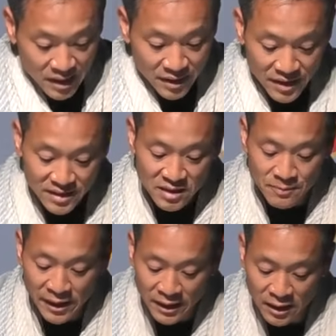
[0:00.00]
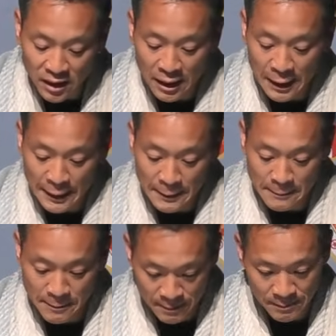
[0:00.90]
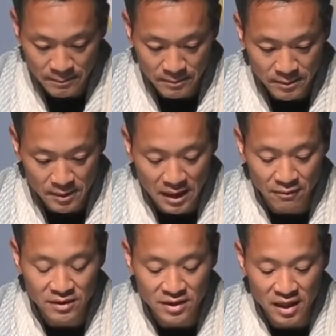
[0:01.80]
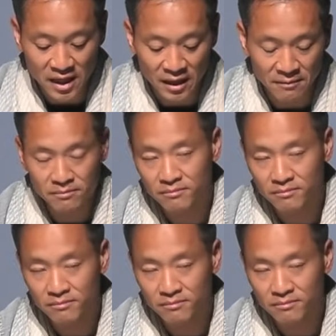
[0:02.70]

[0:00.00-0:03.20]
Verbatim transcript: This has been, uh, I would say,